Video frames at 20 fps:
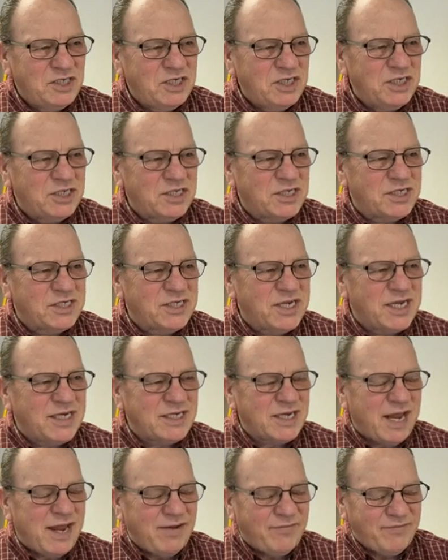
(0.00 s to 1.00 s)
Jesus
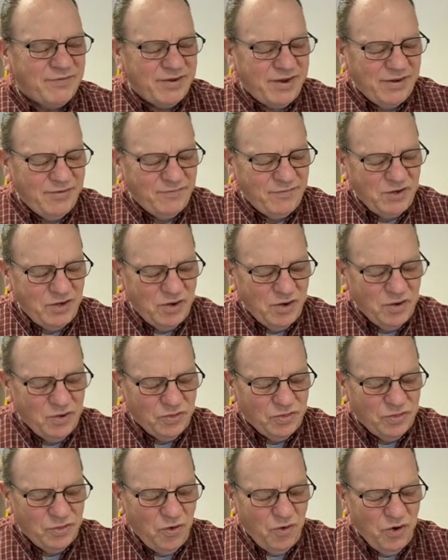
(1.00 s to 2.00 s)
says, I've given you
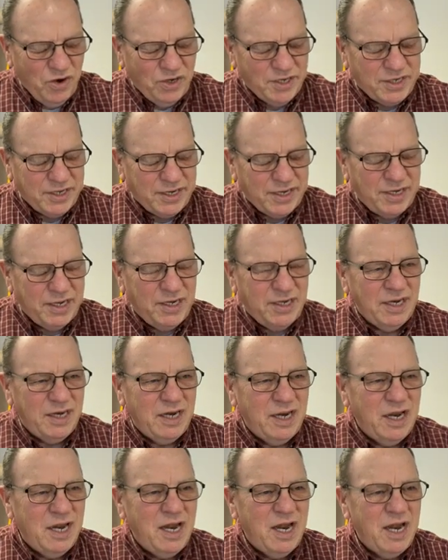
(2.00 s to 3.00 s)
authority
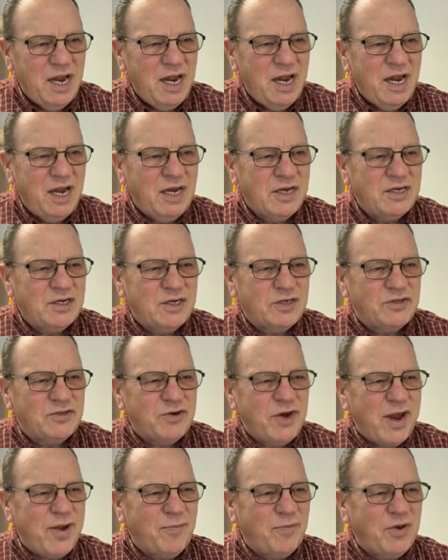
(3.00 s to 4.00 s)
to
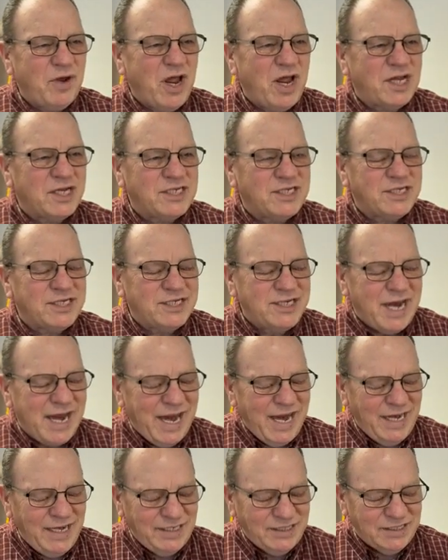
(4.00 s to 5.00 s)
trample on
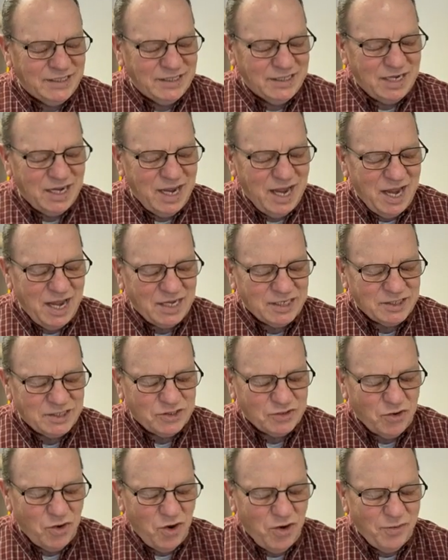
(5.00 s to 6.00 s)
snakes and
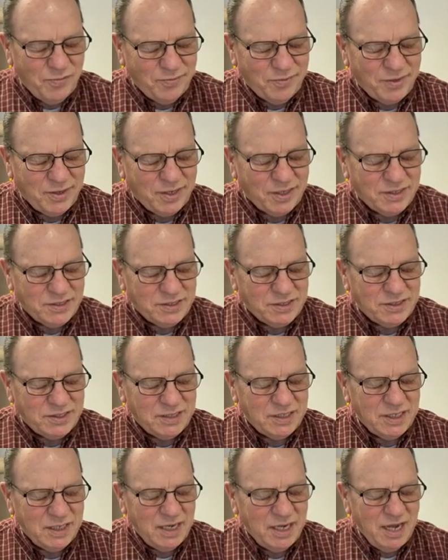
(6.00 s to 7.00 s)

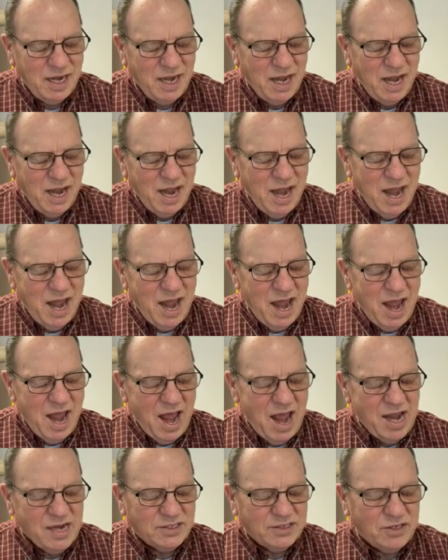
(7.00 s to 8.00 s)
scorpions
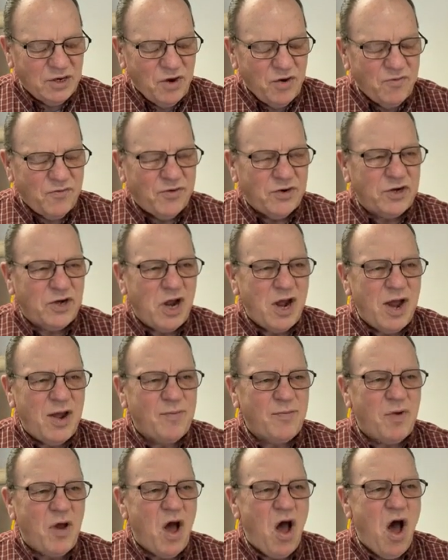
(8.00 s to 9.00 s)
and to
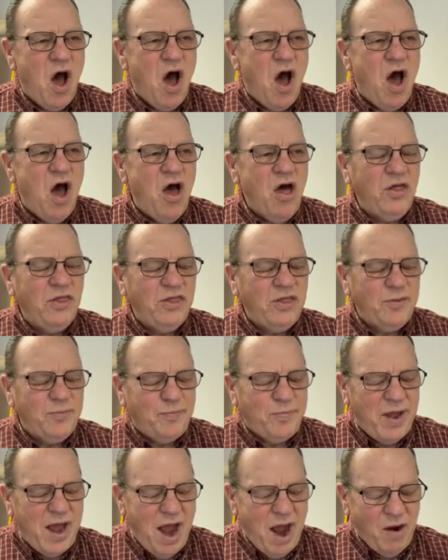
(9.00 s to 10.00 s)
overcome all
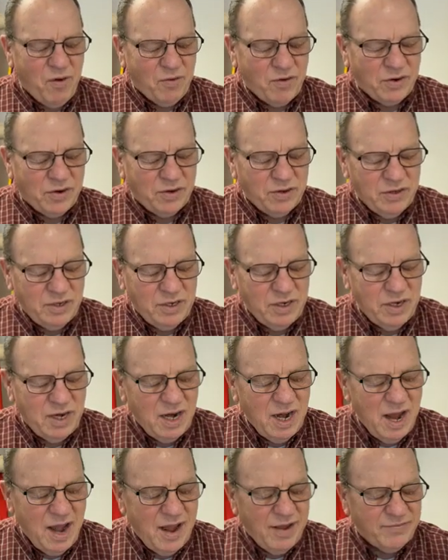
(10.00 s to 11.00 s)
the power
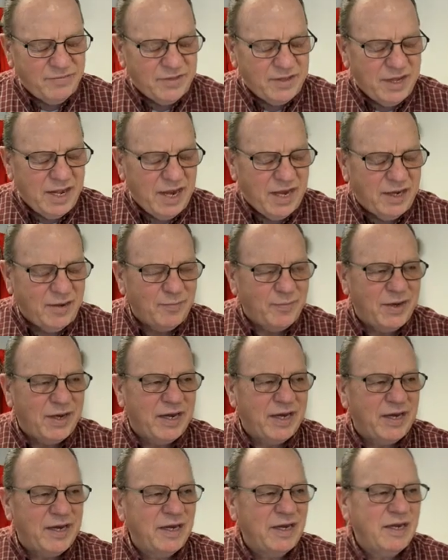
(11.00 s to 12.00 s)
of the
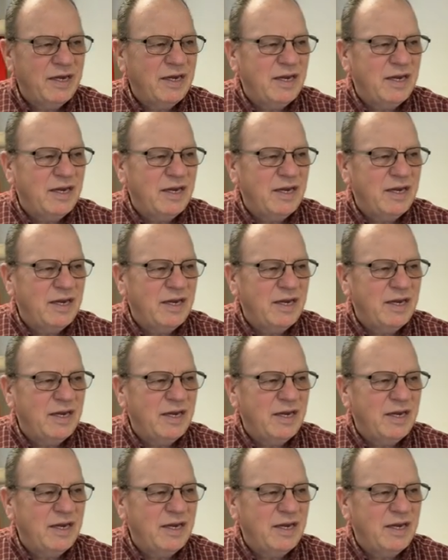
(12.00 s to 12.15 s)
enemy,